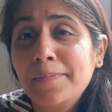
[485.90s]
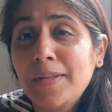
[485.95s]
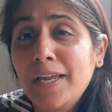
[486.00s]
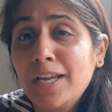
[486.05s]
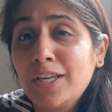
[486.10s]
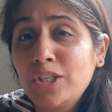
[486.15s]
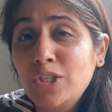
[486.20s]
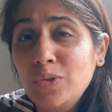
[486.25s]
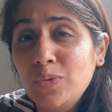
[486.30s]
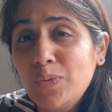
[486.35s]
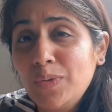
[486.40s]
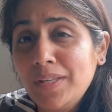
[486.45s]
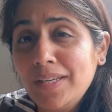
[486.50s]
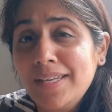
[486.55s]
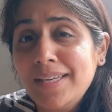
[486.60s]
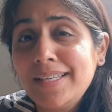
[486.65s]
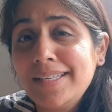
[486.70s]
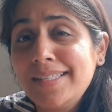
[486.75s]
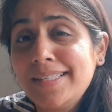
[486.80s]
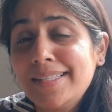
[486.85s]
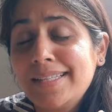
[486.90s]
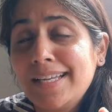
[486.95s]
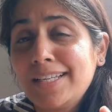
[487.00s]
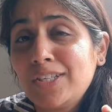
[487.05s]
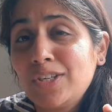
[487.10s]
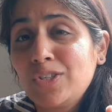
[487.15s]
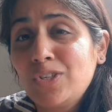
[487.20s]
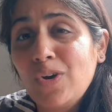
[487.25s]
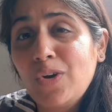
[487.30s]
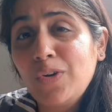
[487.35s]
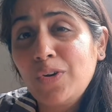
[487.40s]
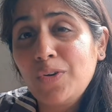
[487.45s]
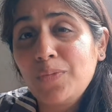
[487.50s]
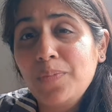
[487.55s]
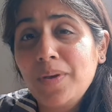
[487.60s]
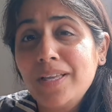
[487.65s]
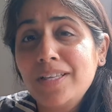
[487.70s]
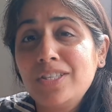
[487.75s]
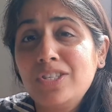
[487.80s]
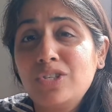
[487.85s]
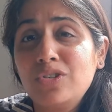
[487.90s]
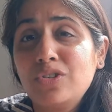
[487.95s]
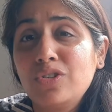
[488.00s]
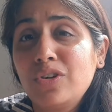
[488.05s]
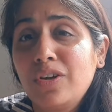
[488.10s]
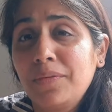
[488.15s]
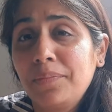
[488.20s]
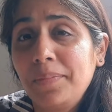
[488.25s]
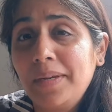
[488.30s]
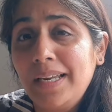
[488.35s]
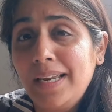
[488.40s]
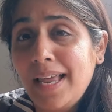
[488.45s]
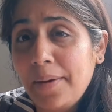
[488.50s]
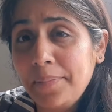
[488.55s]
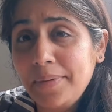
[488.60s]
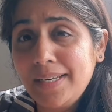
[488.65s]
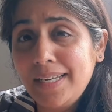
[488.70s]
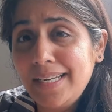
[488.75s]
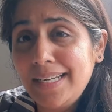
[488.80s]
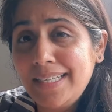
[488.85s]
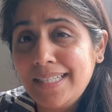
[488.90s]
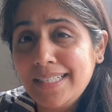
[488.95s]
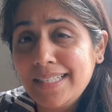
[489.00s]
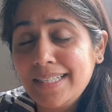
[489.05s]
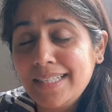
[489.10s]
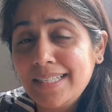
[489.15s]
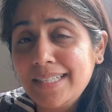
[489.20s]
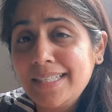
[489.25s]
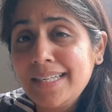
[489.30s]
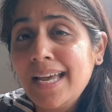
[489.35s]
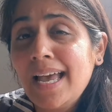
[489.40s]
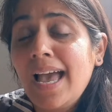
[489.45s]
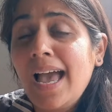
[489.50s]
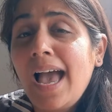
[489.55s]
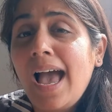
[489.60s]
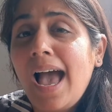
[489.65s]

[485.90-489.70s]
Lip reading: there are 2 things: that your documents should not be laminated